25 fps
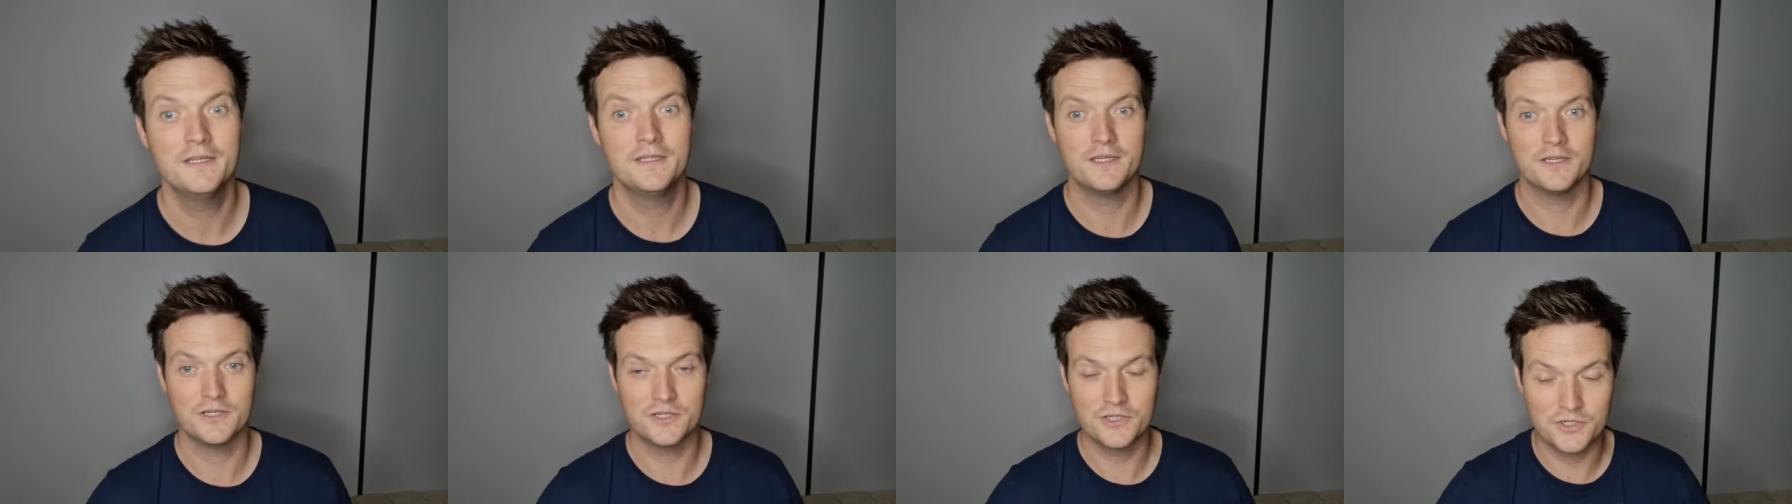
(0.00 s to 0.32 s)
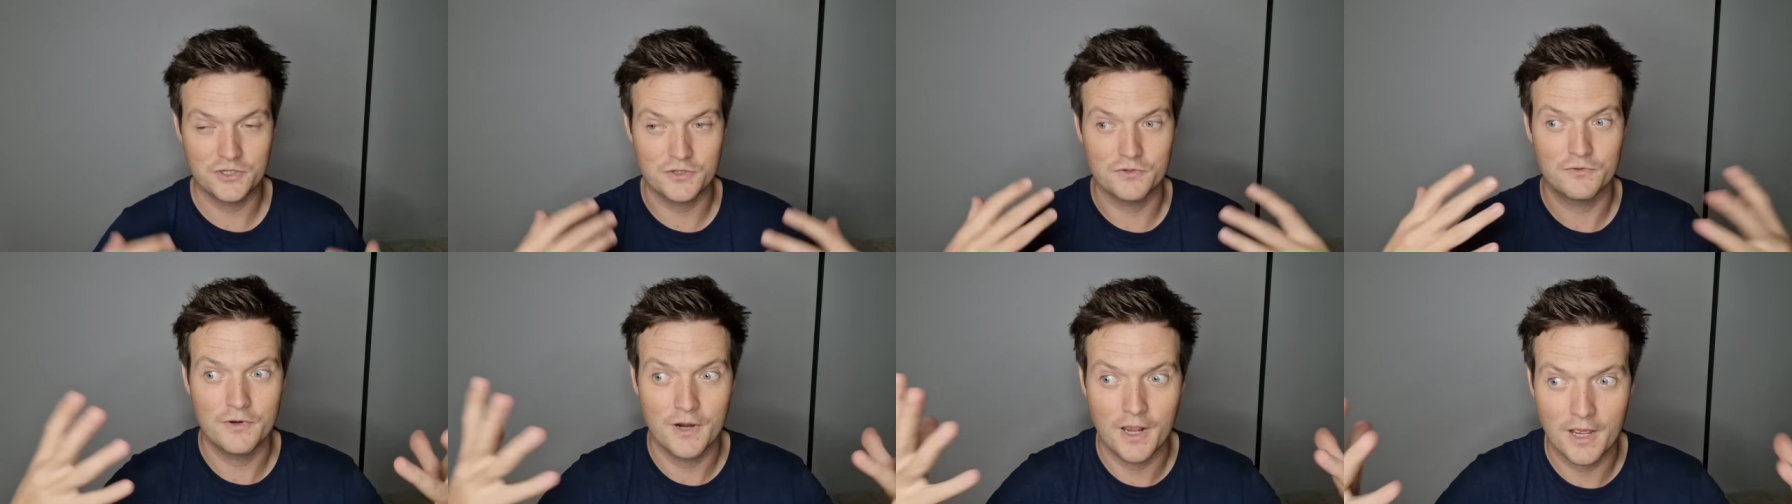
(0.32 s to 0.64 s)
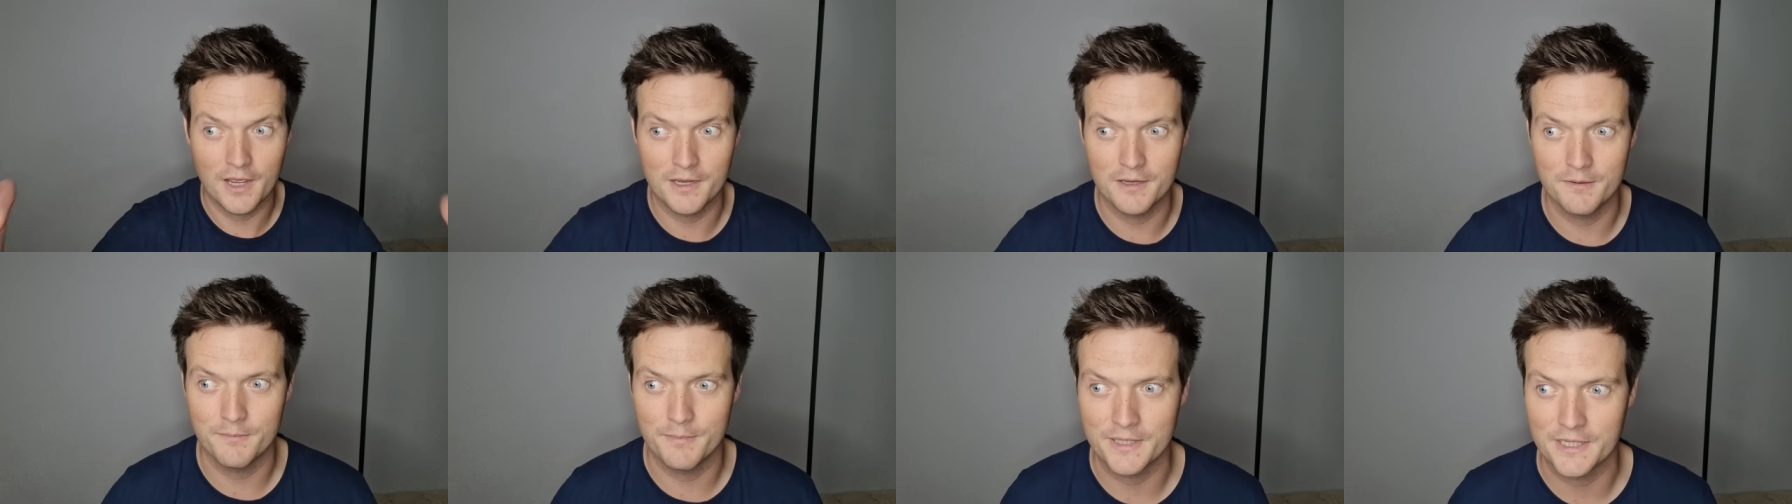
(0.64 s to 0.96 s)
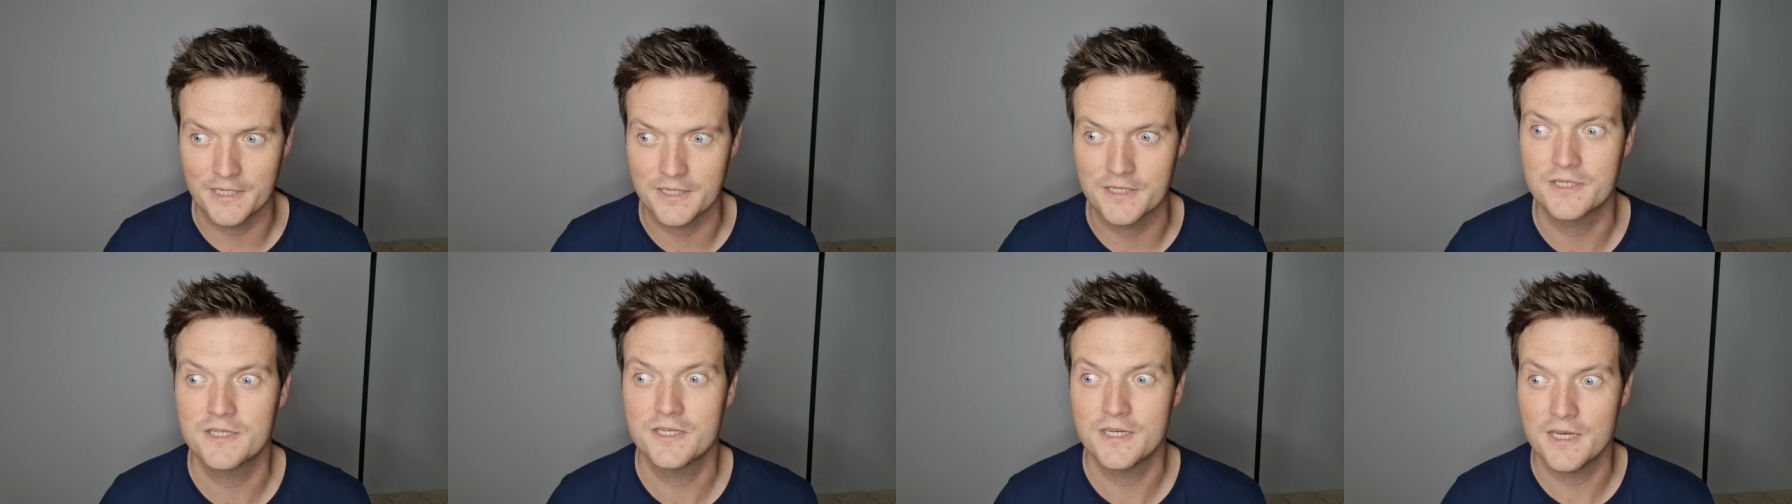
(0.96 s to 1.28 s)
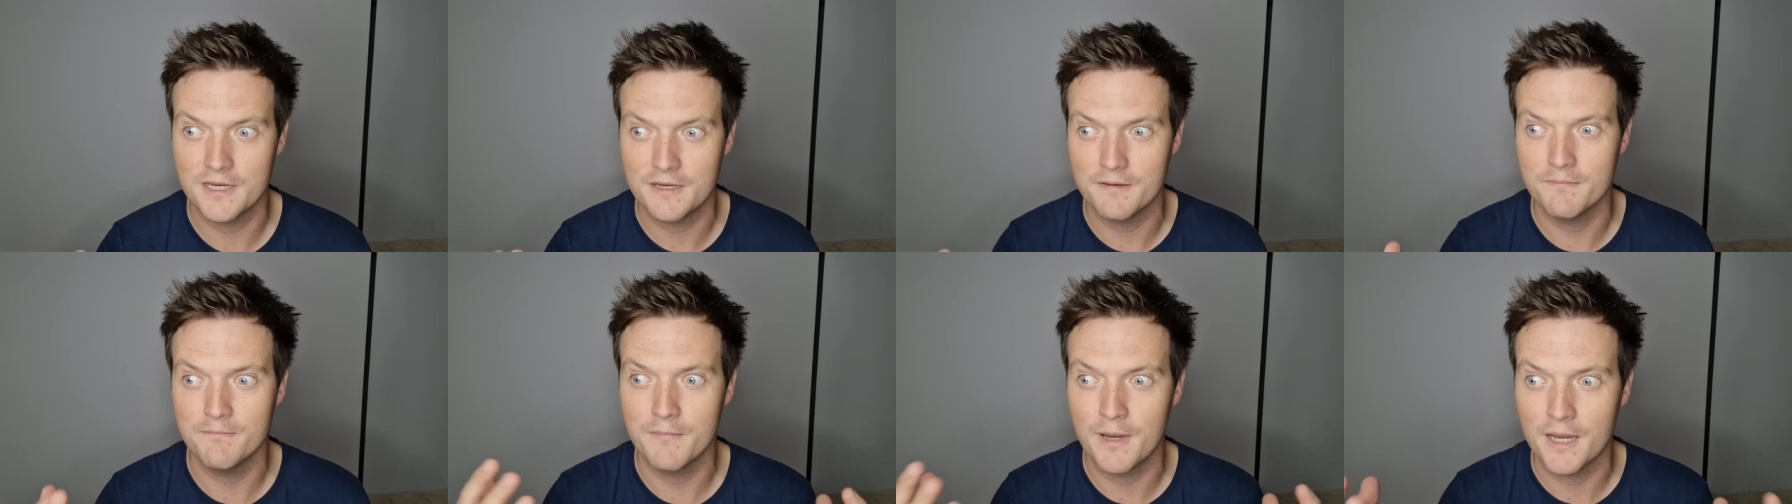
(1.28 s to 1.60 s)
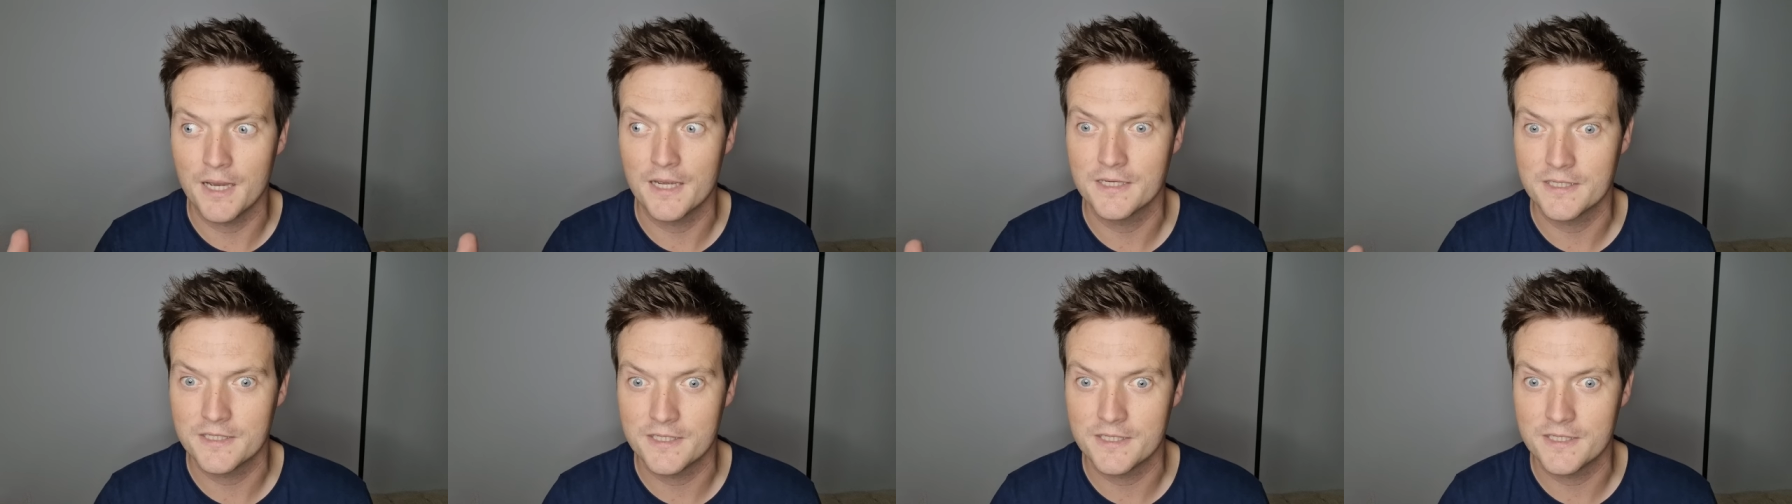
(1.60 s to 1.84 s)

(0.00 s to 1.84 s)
describing scene by